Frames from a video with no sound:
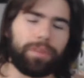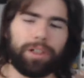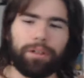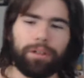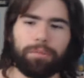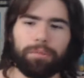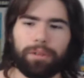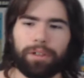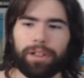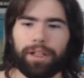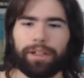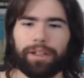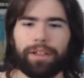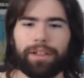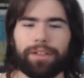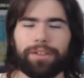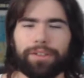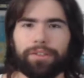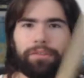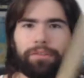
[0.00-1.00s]
But I
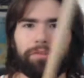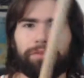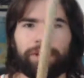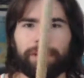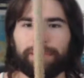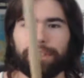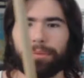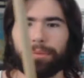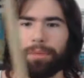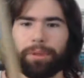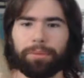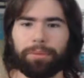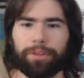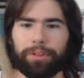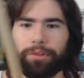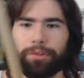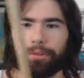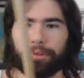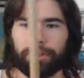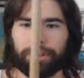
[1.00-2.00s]
still find this memory
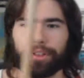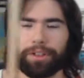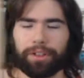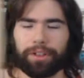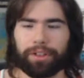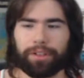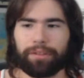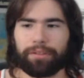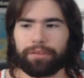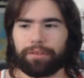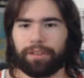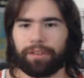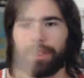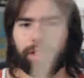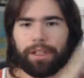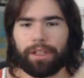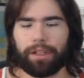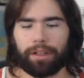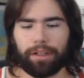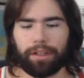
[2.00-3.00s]
cool because I
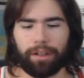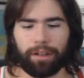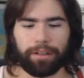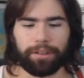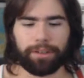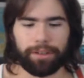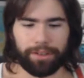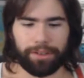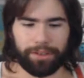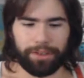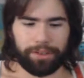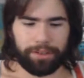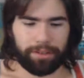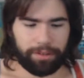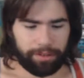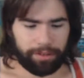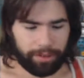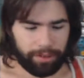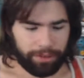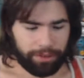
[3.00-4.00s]
got this,
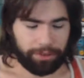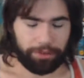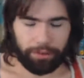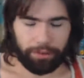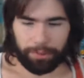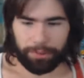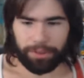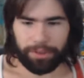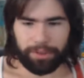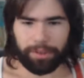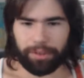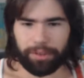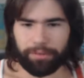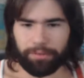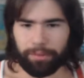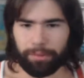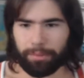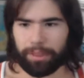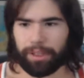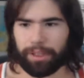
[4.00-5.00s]
and it's a drumstick
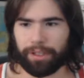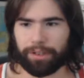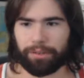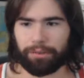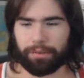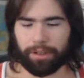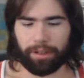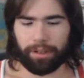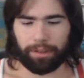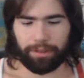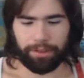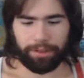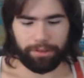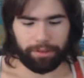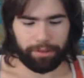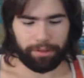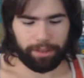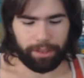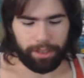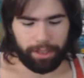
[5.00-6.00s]
from an actual
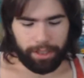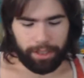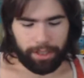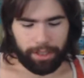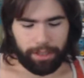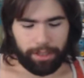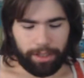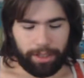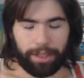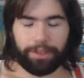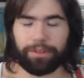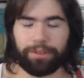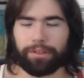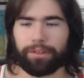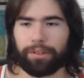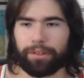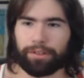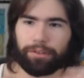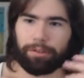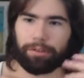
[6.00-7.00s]
concert. Actually,
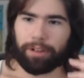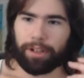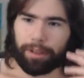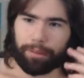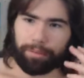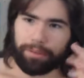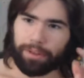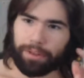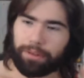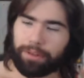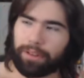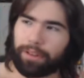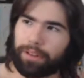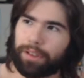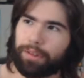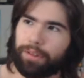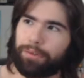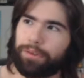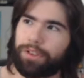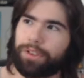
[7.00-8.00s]
crap, it
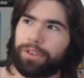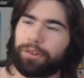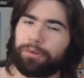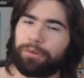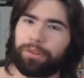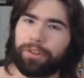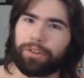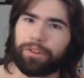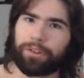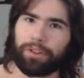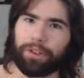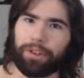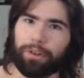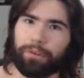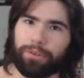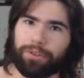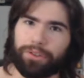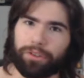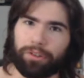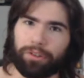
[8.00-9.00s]
was 2 years ago
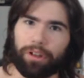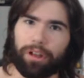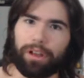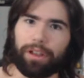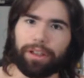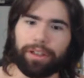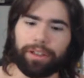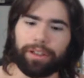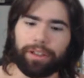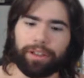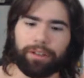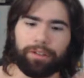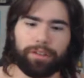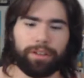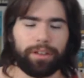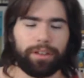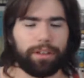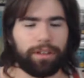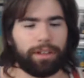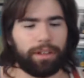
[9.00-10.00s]
in July.
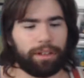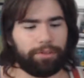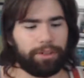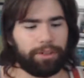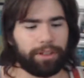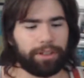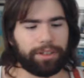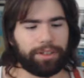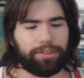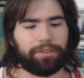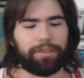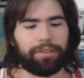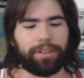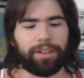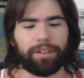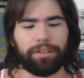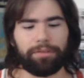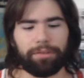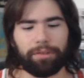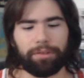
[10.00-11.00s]
I've had this
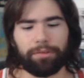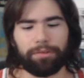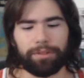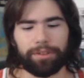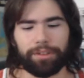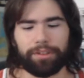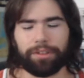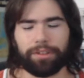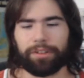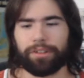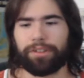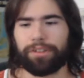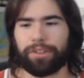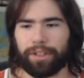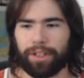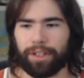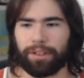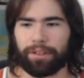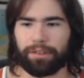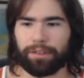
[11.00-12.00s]
thing for over 2 years
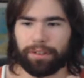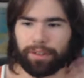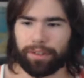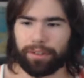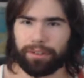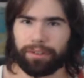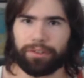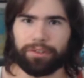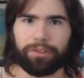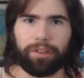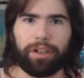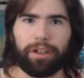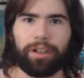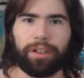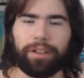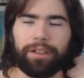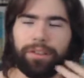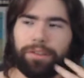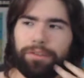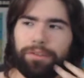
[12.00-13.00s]
now because it's July,
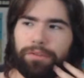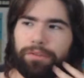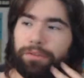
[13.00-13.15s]
so